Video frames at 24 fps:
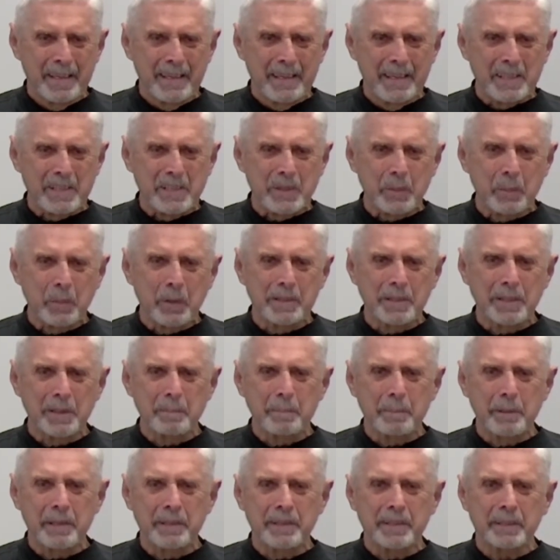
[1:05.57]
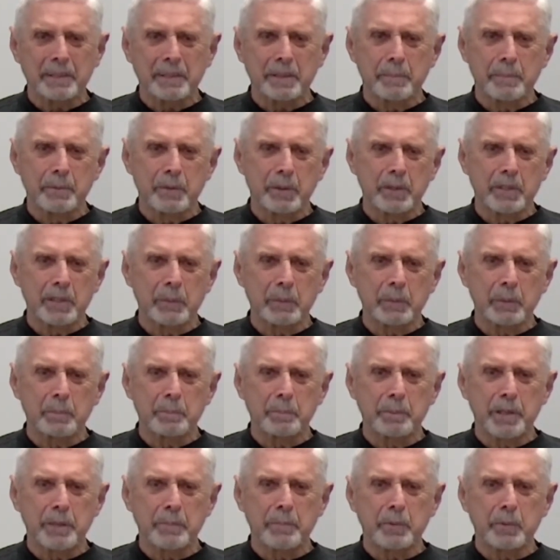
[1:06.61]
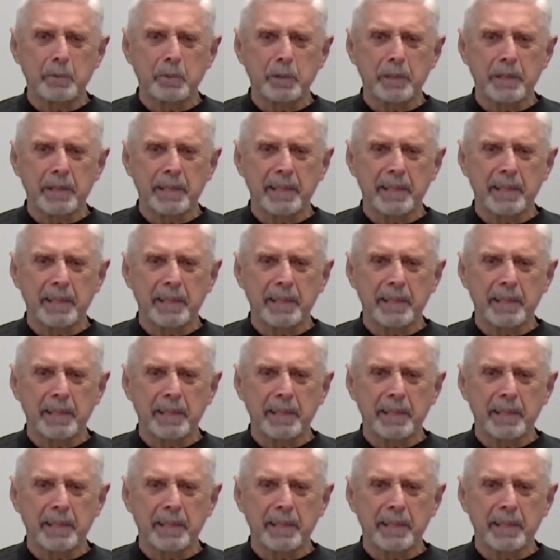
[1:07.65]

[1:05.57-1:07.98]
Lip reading: It's a wonder to be in a community with people who